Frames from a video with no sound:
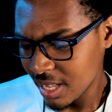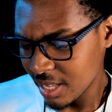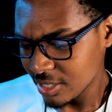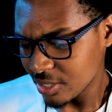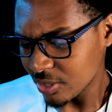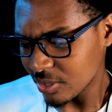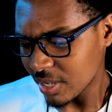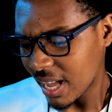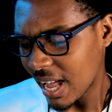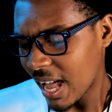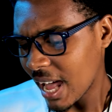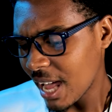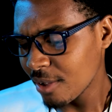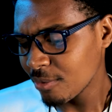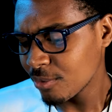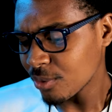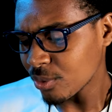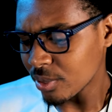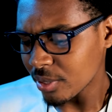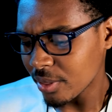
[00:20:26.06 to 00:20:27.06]
So the
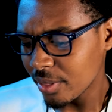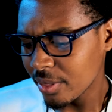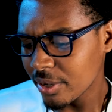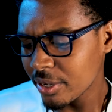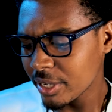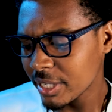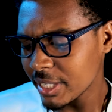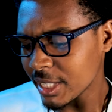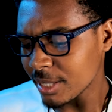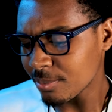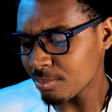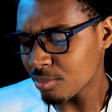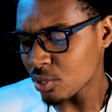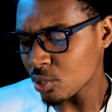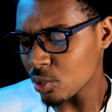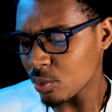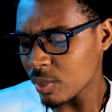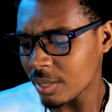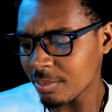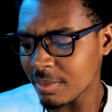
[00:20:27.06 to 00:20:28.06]
iPhone 13
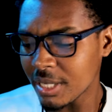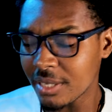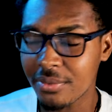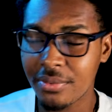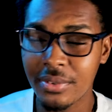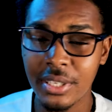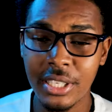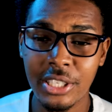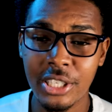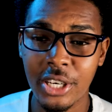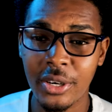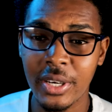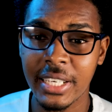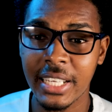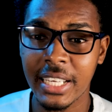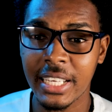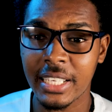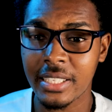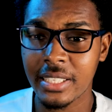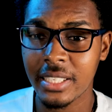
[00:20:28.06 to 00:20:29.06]
Pro will be
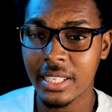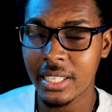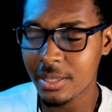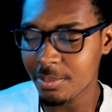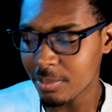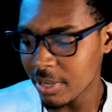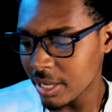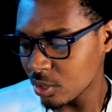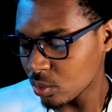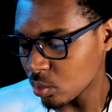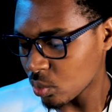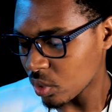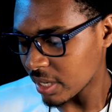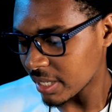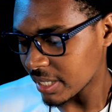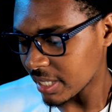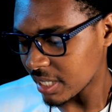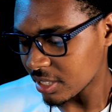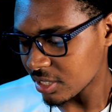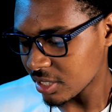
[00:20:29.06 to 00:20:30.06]
featuring a
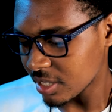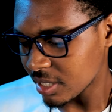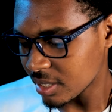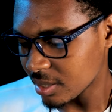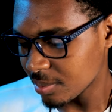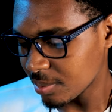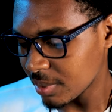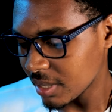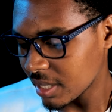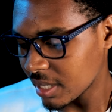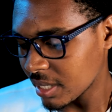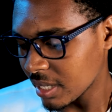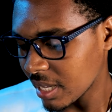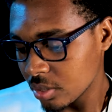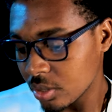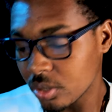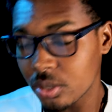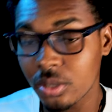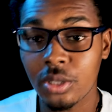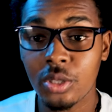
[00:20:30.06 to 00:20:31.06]
6.1 inch display.
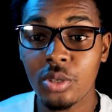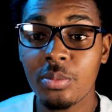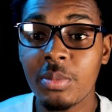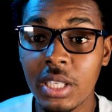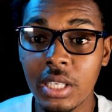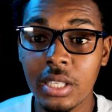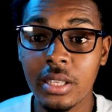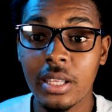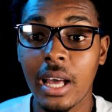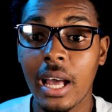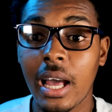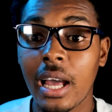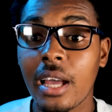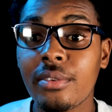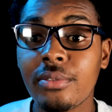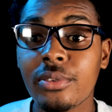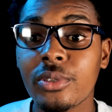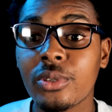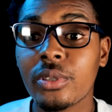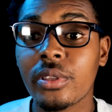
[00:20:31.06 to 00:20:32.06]
So to me, the
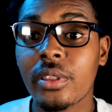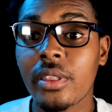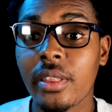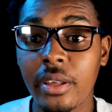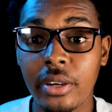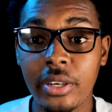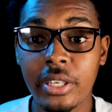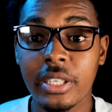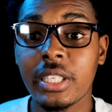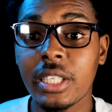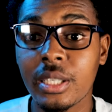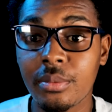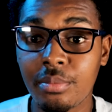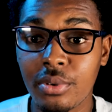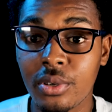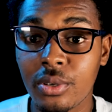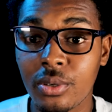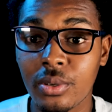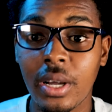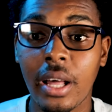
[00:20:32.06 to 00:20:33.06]
iPhone 13
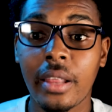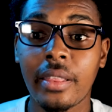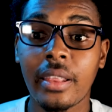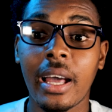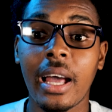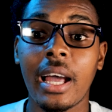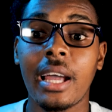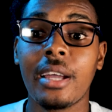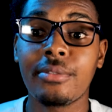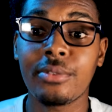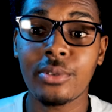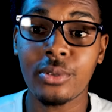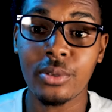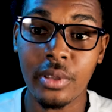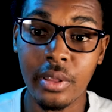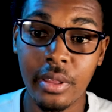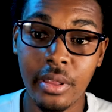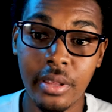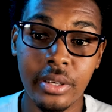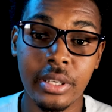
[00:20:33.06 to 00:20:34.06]
Pro and the
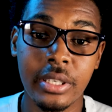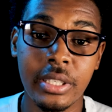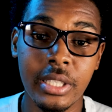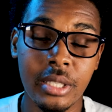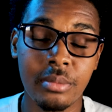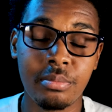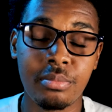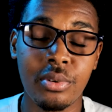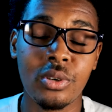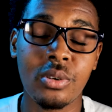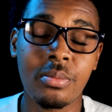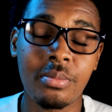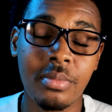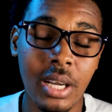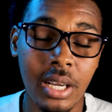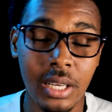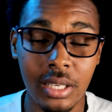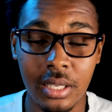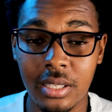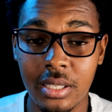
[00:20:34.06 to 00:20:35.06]
iPhone 13 Pro
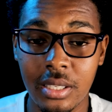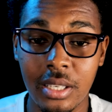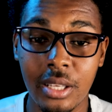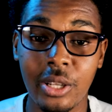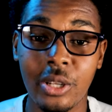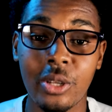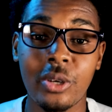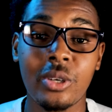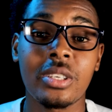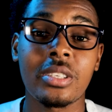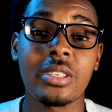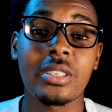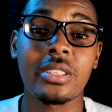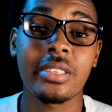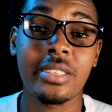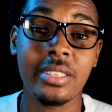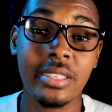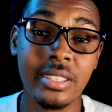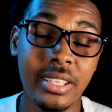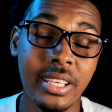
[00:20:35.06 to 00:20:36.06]
Max looks
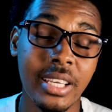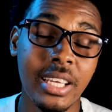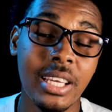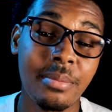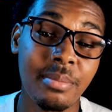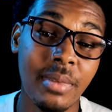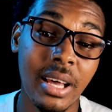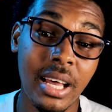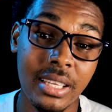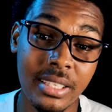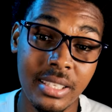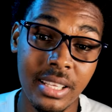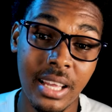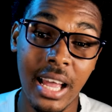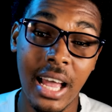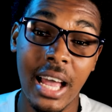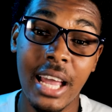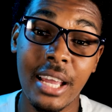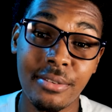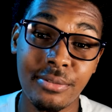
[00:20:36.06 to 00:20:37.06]
the same as the
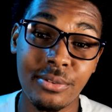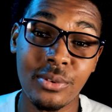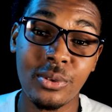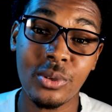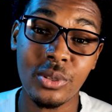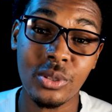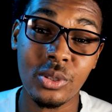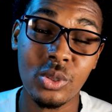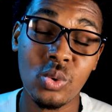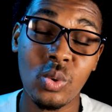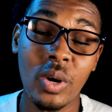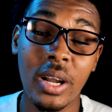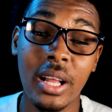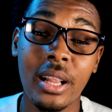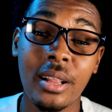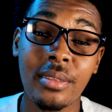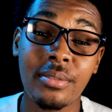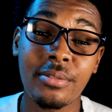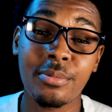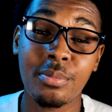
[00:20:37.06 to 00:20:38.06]
iPhone
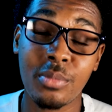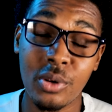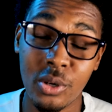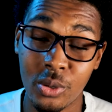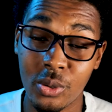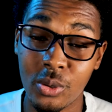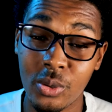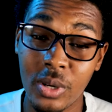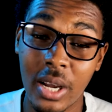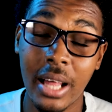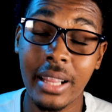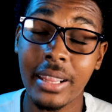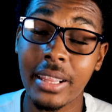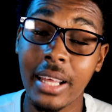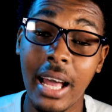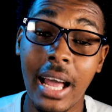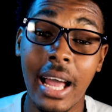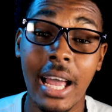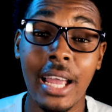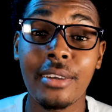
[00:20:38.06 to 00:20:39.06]
12 Pro and
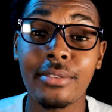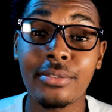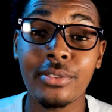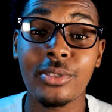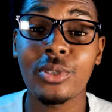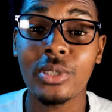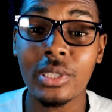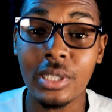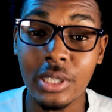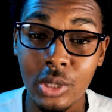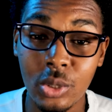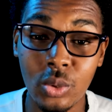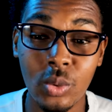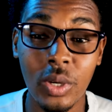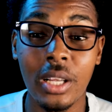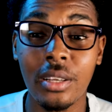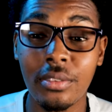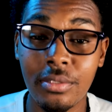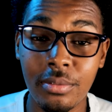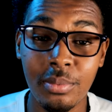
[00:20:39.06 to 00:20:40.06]
the iPhone
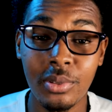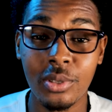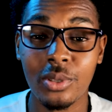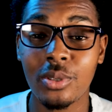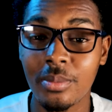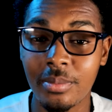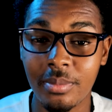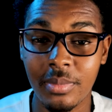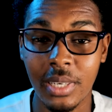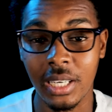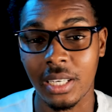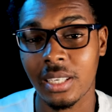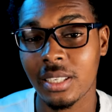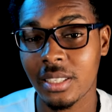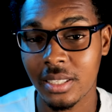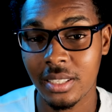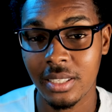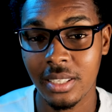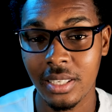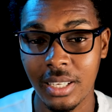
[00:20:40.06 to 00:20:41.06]
12 Pro
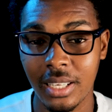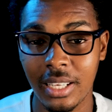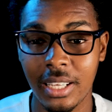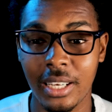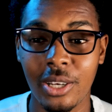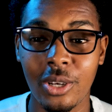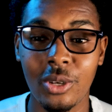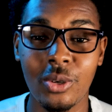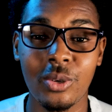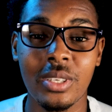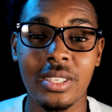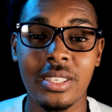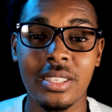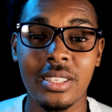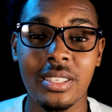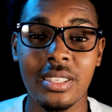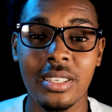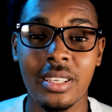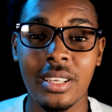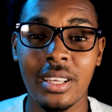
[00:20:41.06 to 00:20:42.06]
Max. It
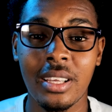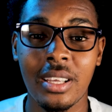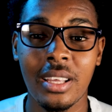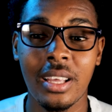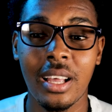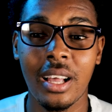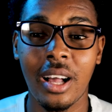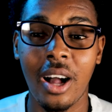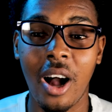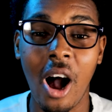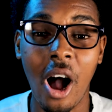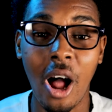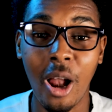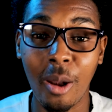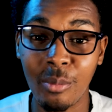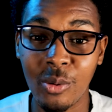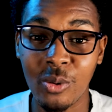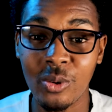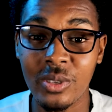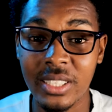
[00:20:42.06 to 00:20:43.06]
looks
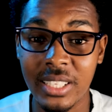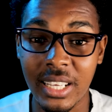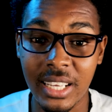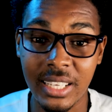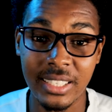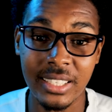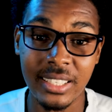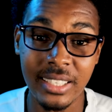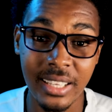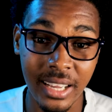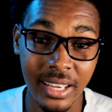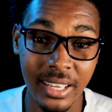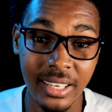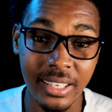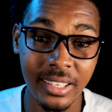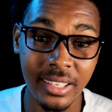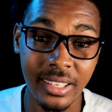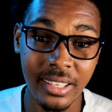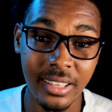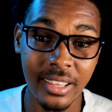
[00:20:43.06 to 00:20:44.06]
almost
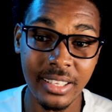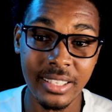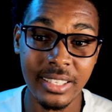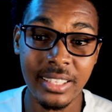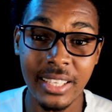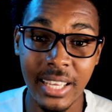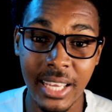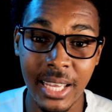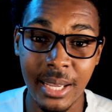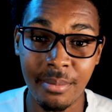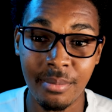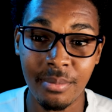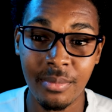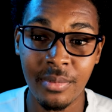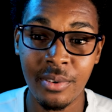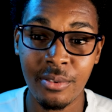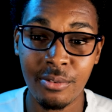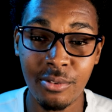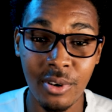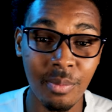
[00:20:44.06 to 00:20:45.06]
exactly the same
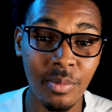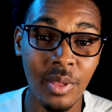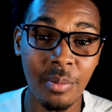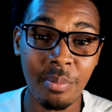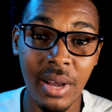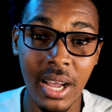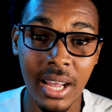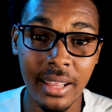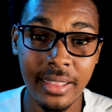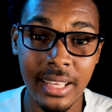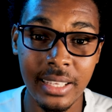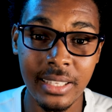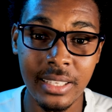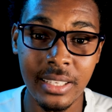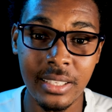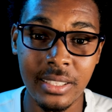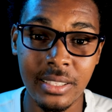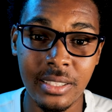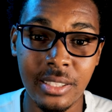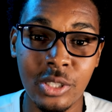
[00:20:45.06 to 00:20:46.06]
from the back that
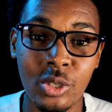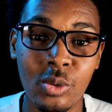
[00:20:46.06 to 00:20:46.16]
is.